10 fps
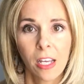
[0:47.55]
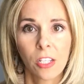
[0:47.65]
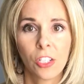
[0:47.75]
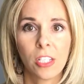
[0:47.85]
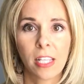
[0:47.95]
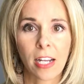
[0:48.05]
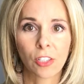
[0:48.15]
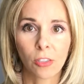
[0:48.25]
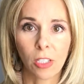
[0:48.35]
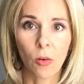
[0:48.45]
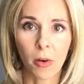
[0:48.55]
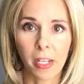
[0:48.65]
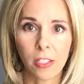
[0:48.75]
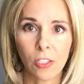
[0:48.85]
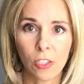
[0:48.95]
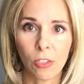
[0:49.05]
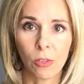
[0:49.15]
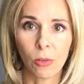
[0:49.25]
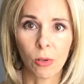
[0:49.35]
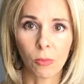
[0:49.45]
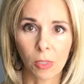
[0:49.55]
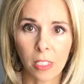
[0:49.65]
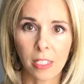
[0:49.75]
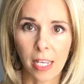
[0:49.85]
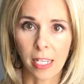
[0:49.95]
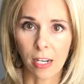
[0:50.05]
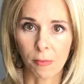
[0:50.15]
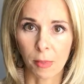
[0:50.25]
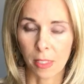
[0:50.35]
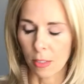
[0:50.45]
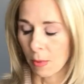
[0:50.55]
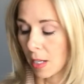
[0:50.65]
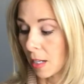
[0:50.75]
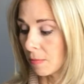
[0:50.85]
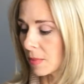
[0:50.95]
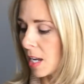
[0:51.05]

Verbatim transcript: She is actually going to really take care of me this weekend.